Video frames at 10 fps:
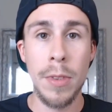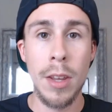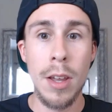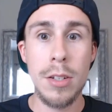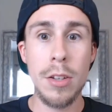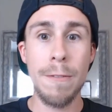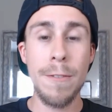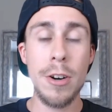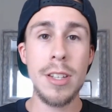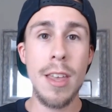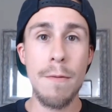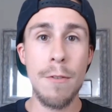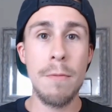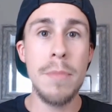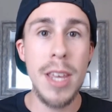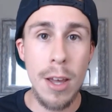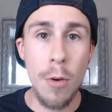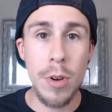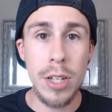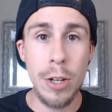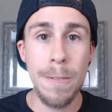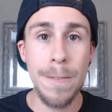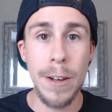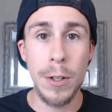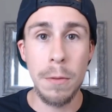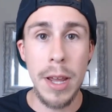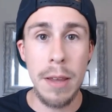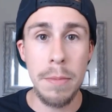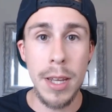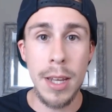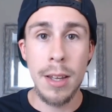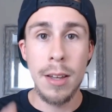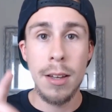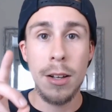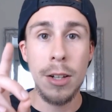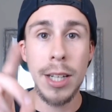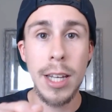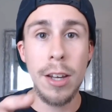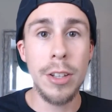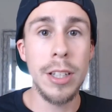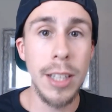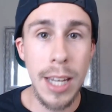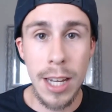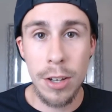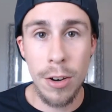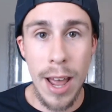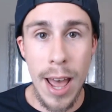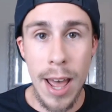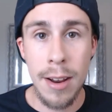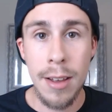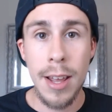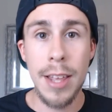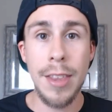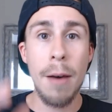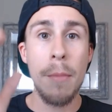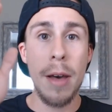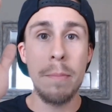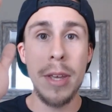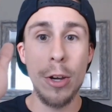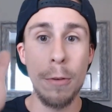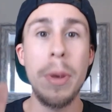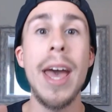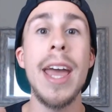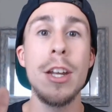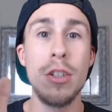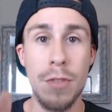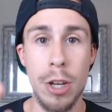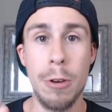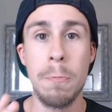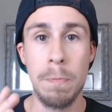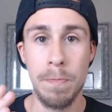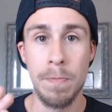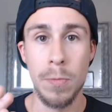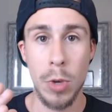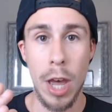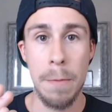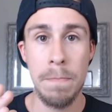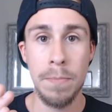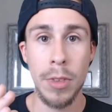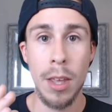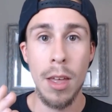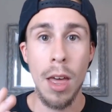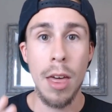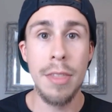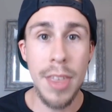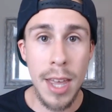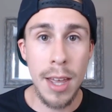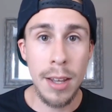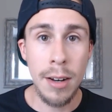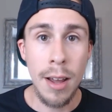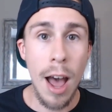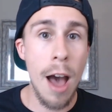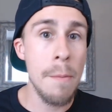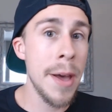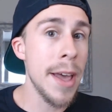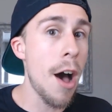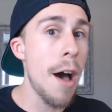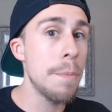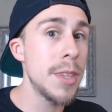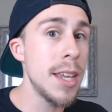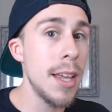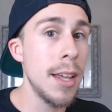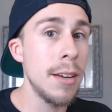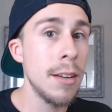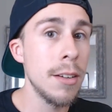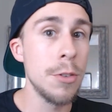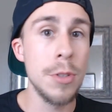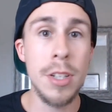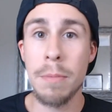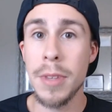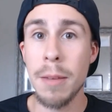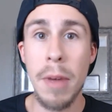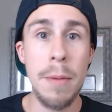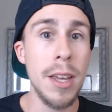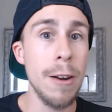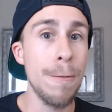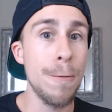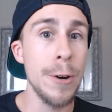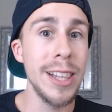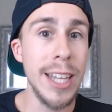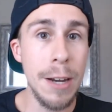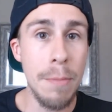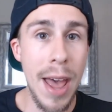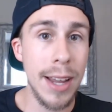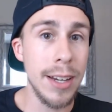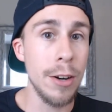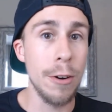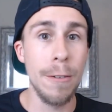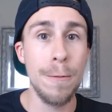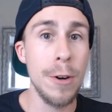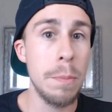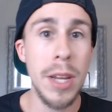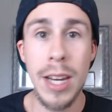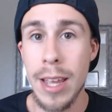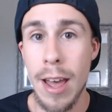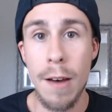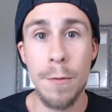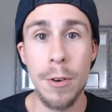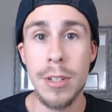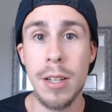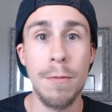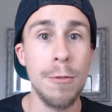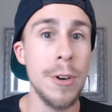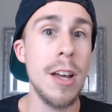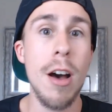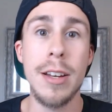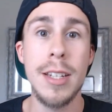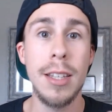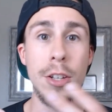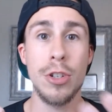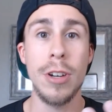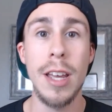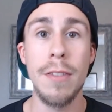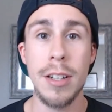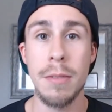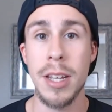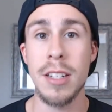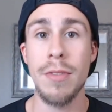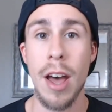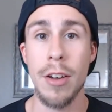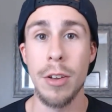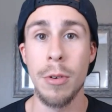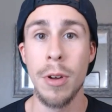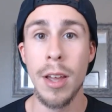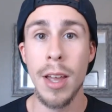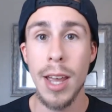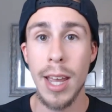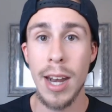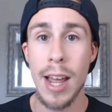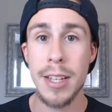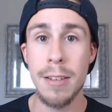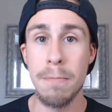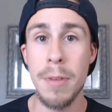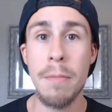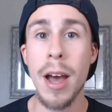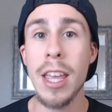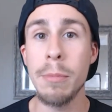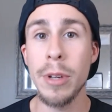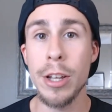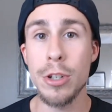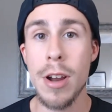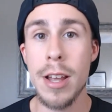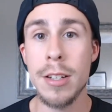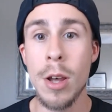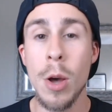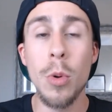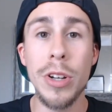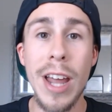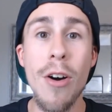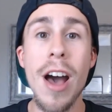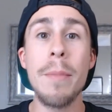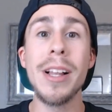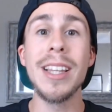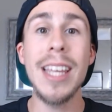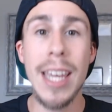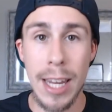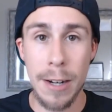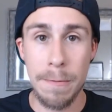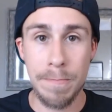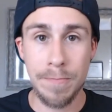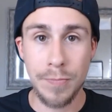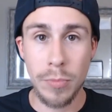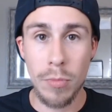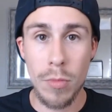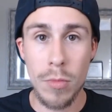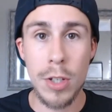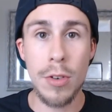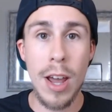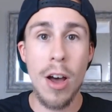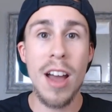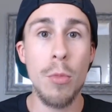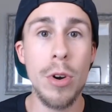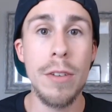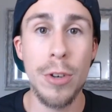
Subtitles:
So the first step for me going to your funnel may be clicking on the link in your ad, and that might be your page view. Okay? Then I may opt in to something, maybe get a free lead magnet or a free PDF or some free content that you're giving to me as value, and I submit my email address. Well, now I'm a lead. So now I'm one of your